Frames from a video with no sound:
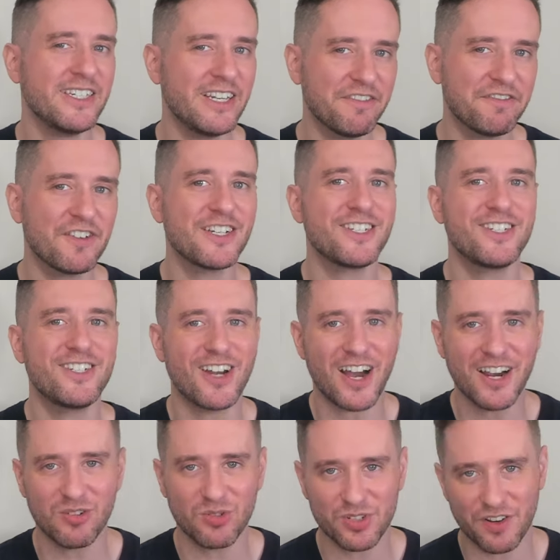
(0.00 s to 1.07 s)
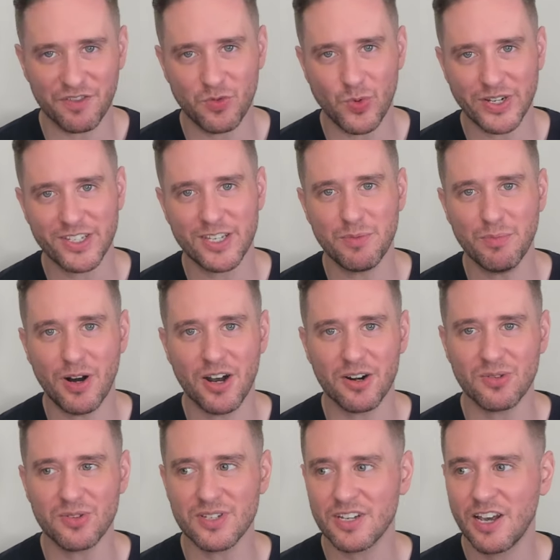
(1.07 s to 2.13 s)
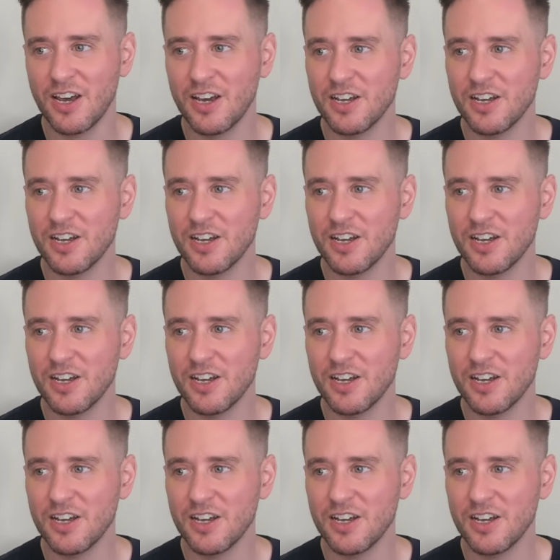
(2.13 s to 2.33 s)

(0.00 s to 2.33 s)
different styles of whiskey bottles.